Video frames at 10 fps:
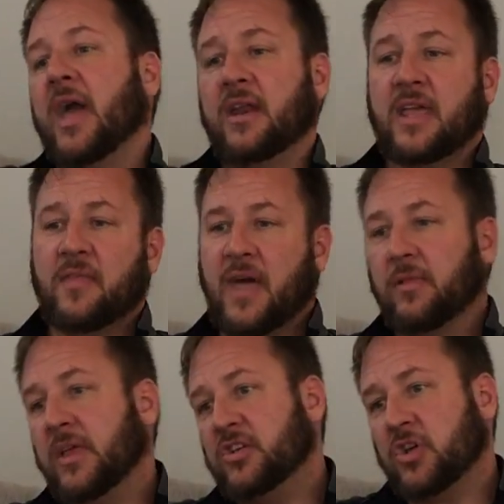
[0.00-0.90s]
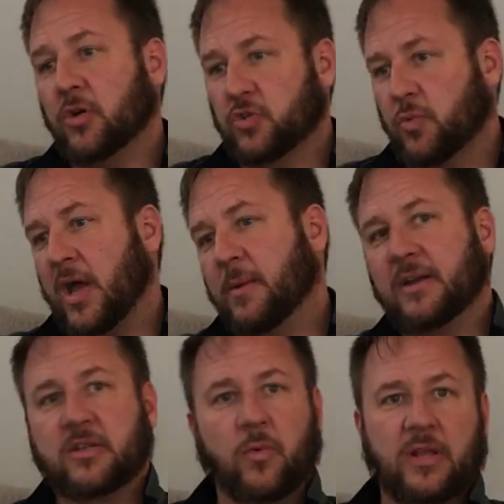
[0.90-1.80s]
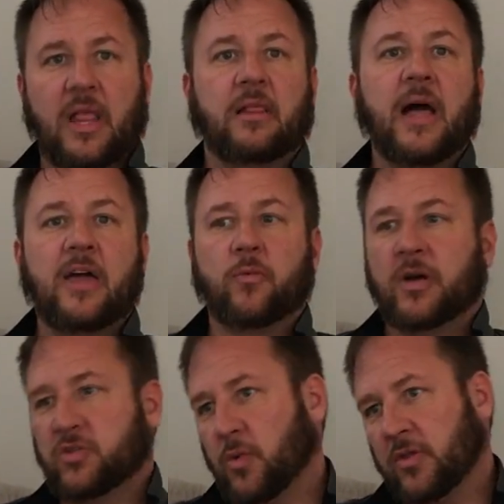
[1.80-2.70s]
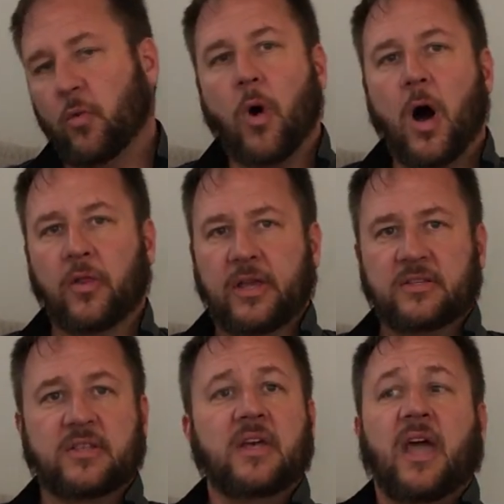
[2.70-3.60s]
and again that leash goes right about to where that line was, where the wall is.